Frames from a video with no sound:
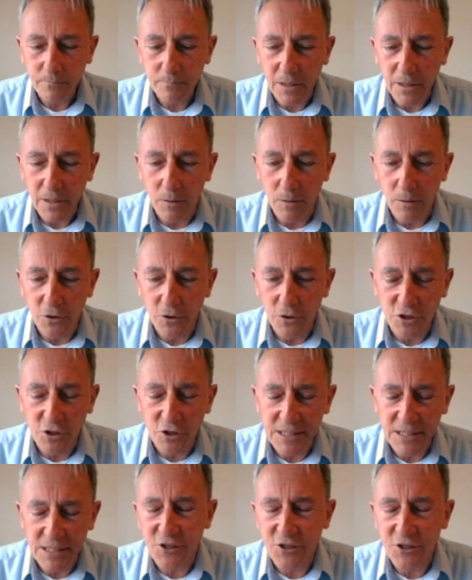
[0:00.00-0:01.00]
using
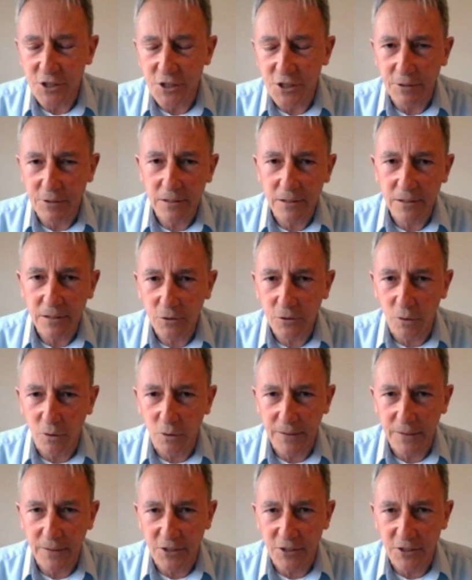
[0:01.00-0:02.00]
the engineering
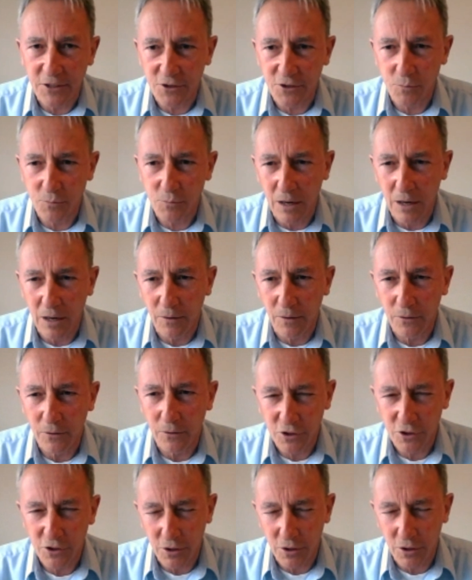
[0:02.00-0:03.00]
qualifications as well, and
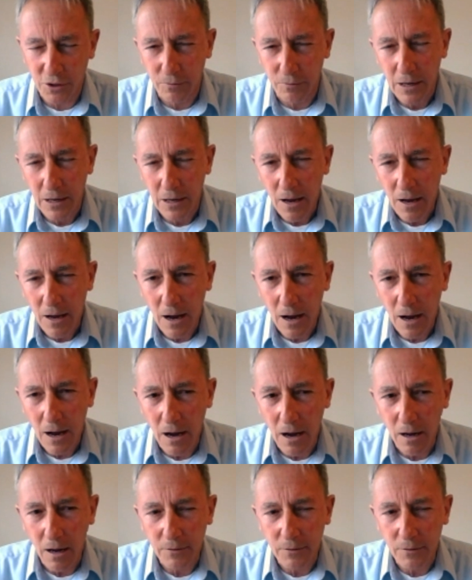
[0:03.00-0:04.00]
also
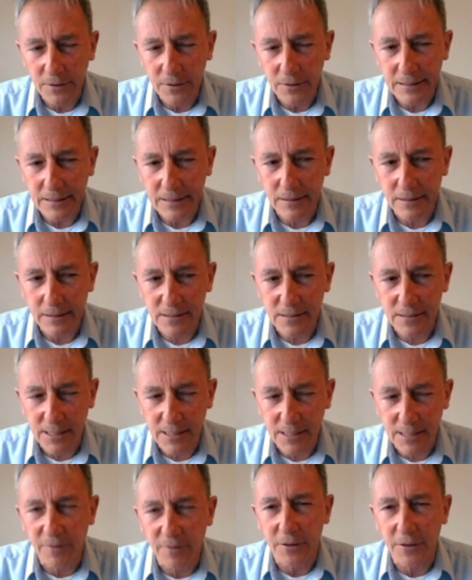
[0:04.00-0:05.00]
did
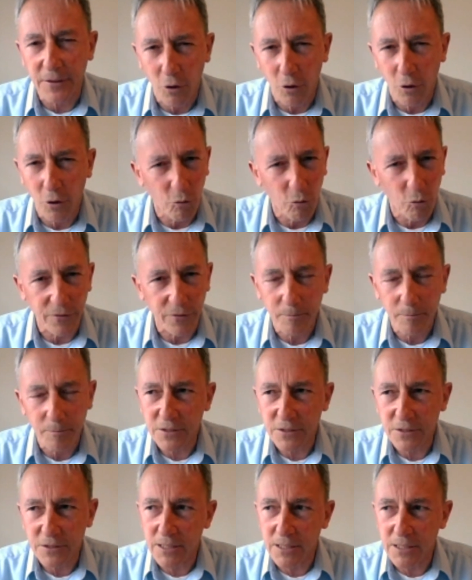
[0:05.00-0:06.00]
some of them, not all of them, but
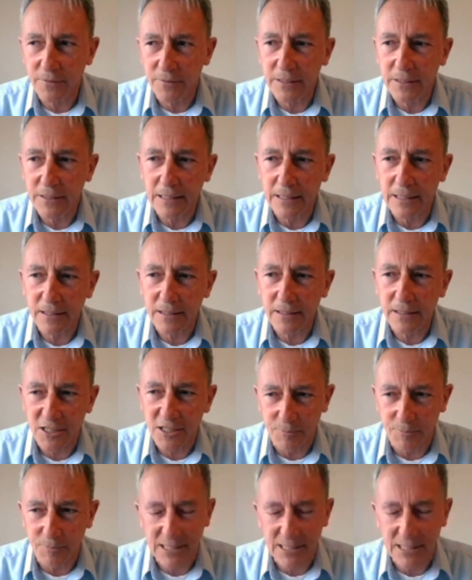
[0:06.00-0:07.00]
some of the
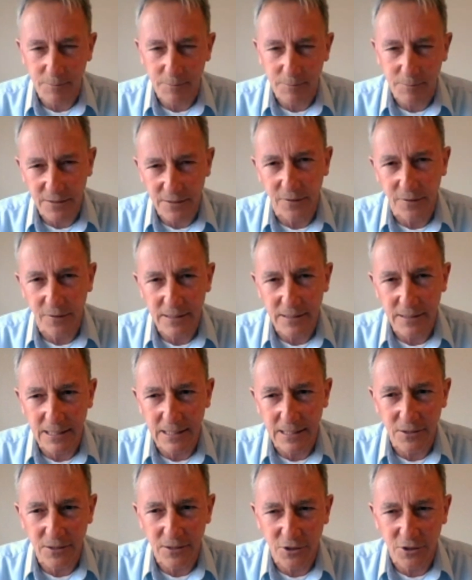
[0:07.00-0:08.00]
customer acceptance flight
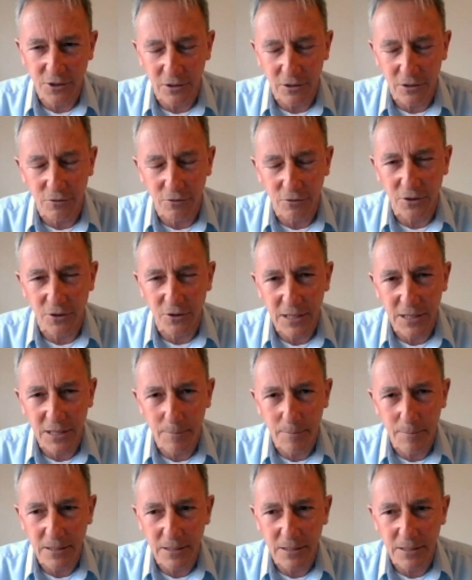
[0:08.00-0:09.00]
tests in Toulouse on the
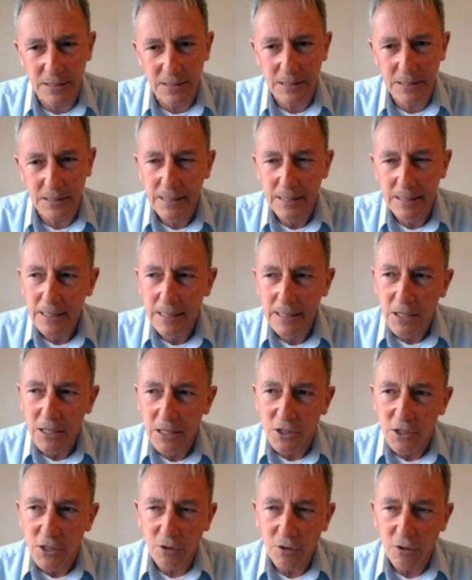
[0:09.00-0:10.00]
Airbuses.
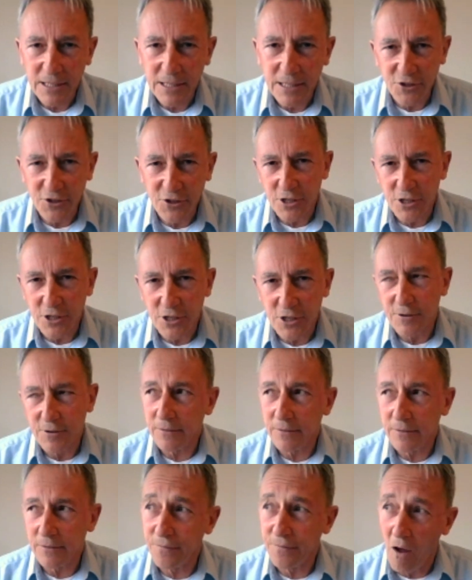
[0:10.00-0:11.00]
So the engineering and
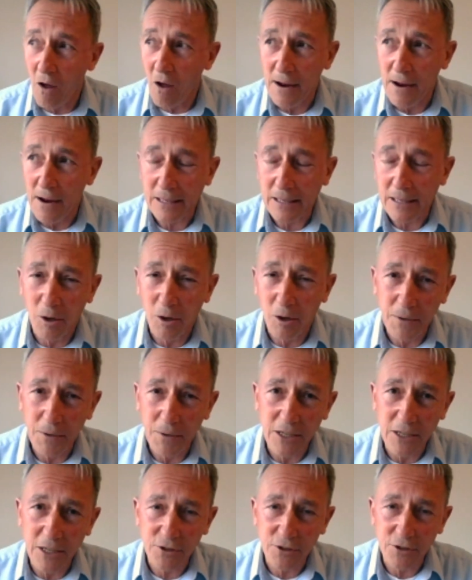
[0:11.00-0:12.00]
flying
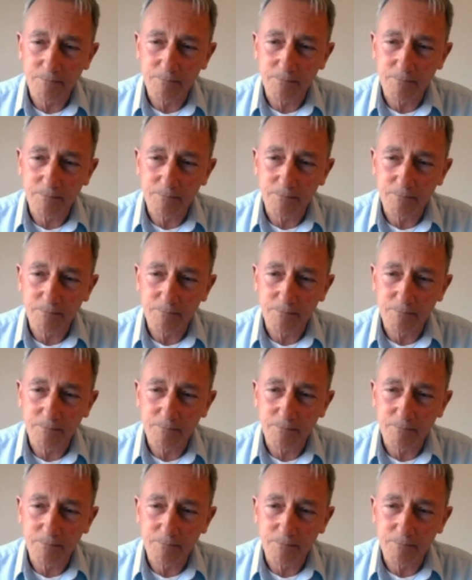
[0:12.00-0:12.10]
combination